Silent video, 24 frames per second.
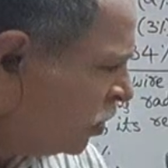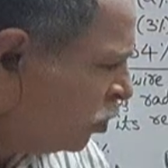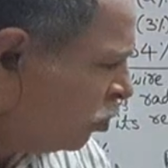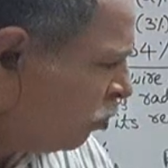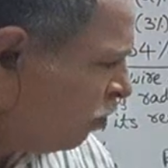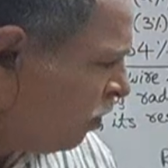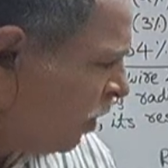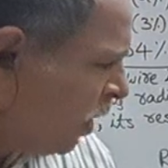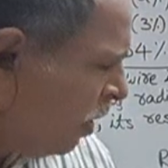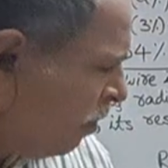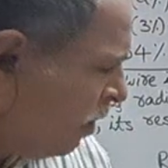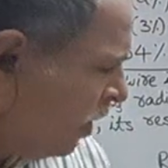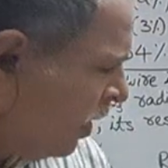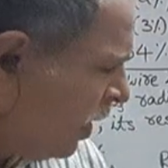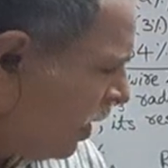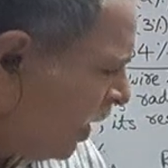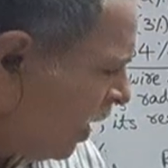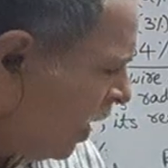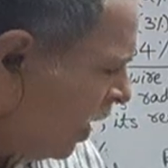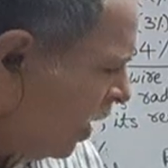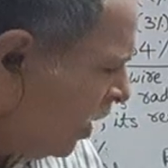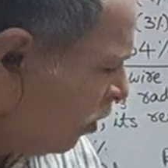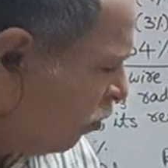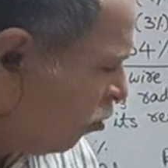So b by
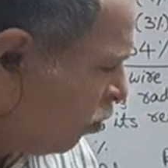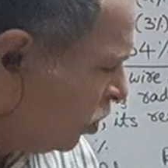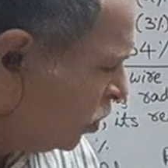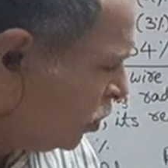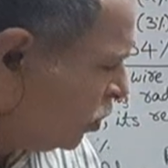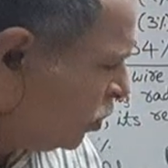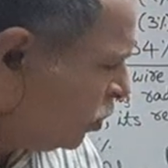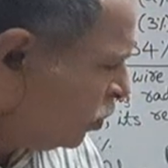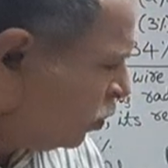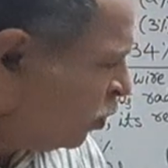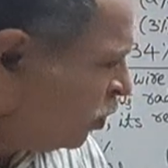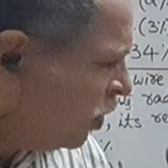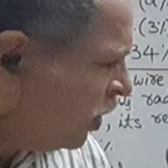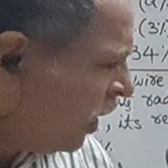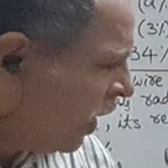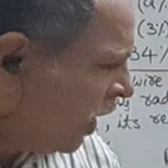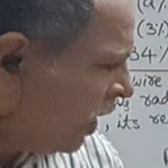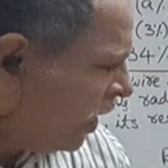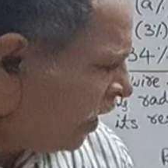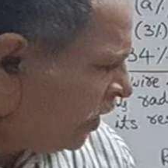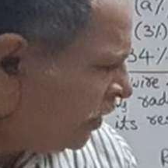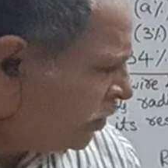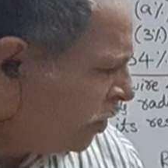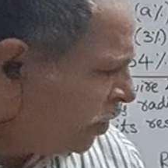a equals to
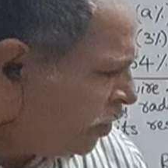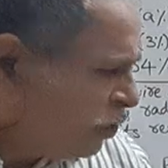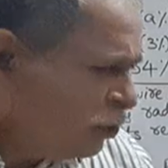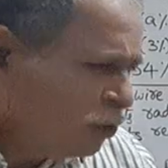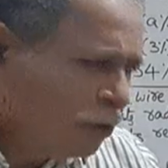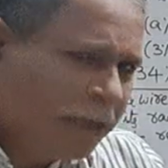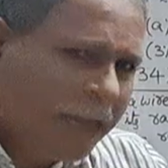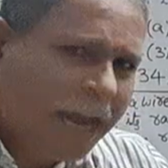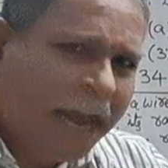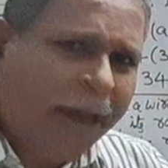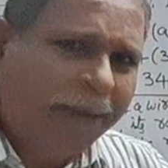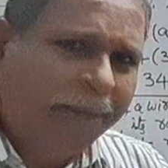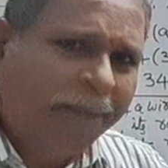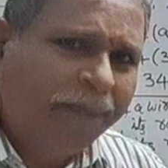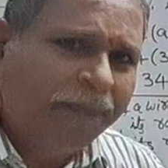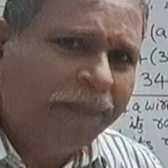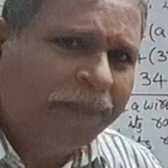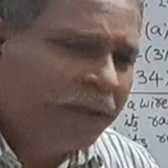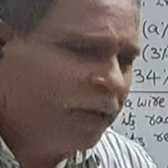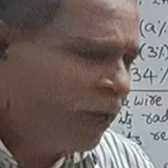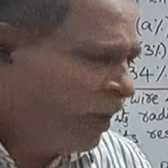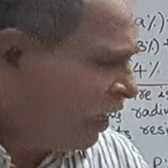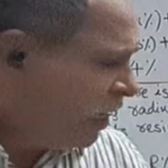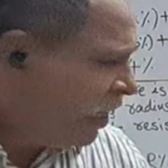energy into time.
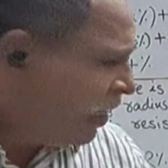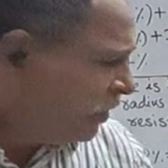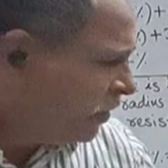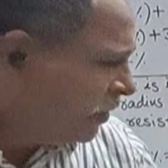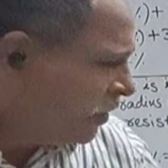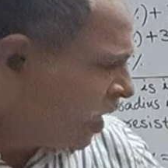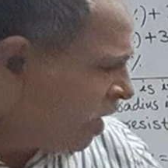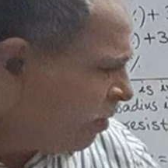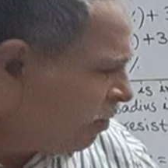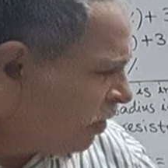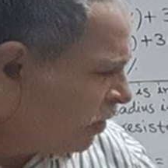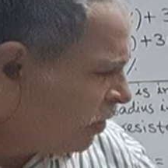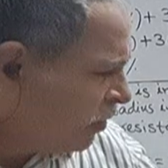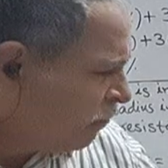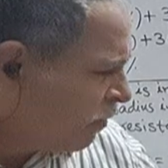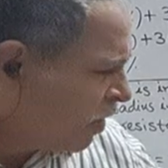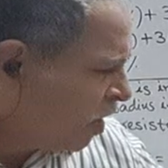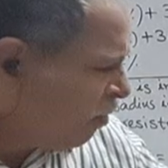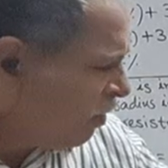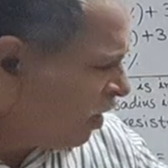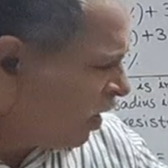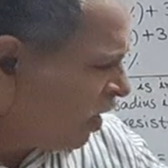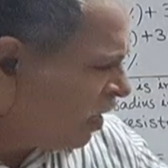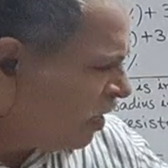Energy dimension
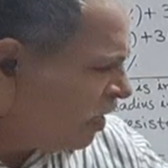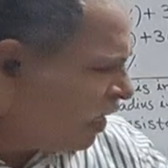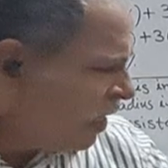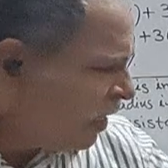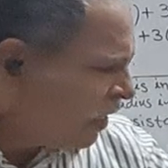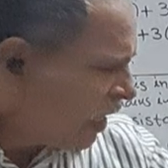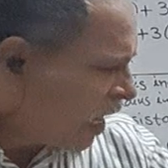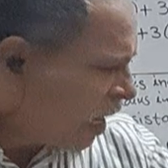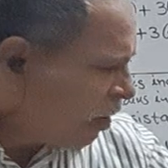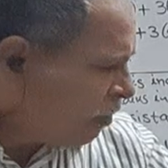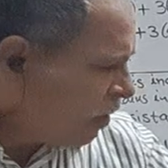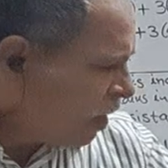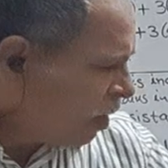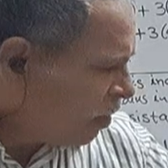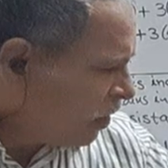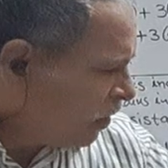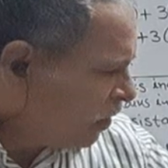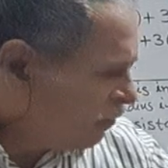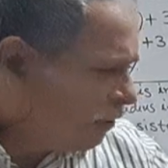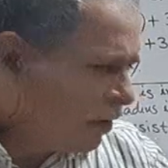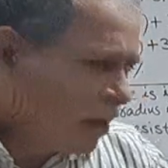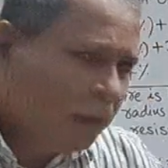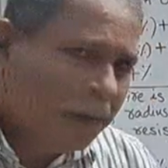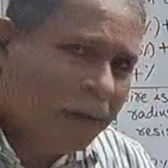formula, time
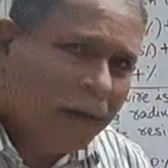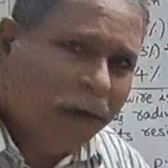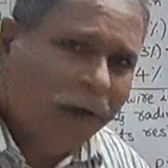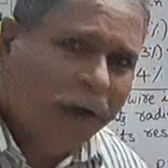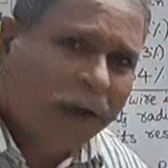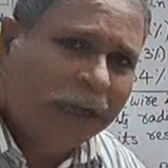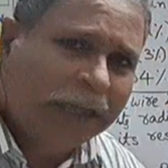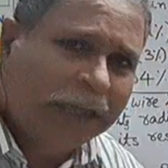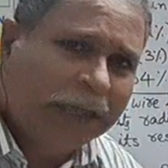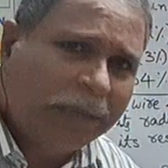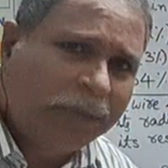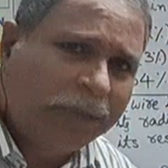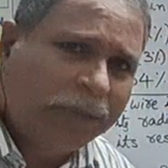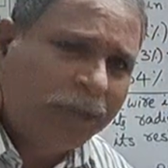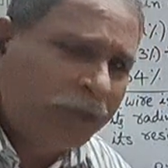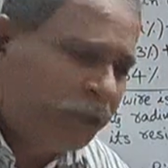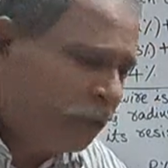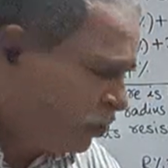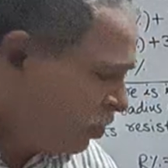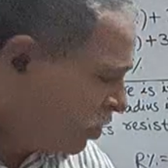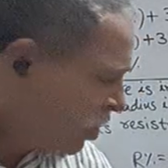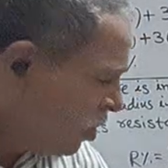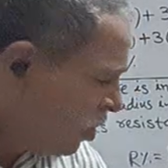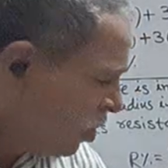dimension formula you can
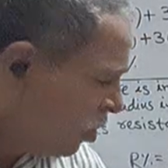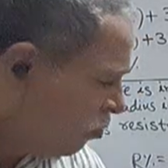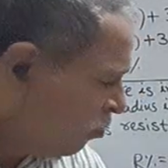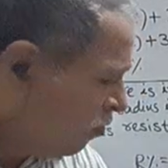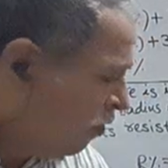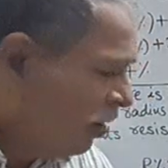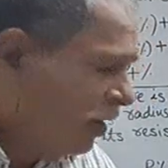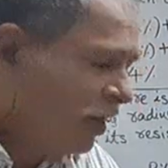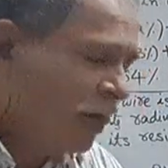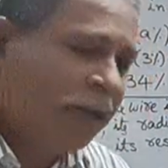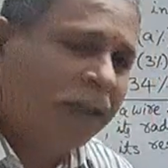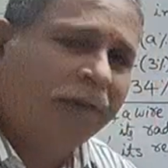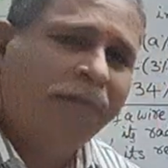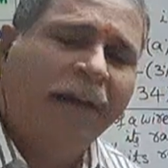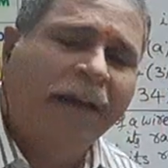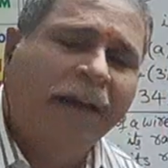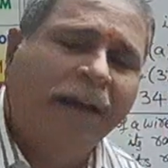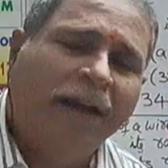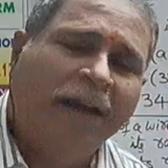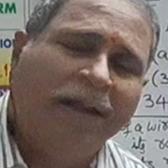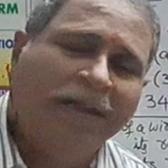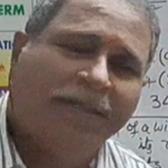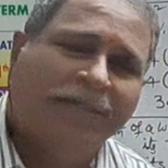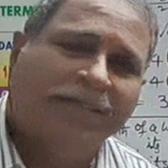substitute, you will get the
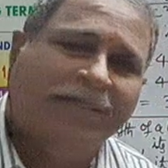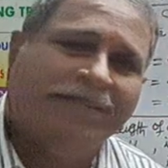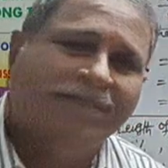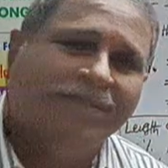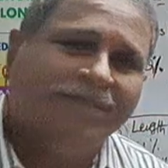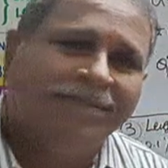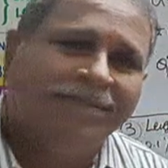final answer.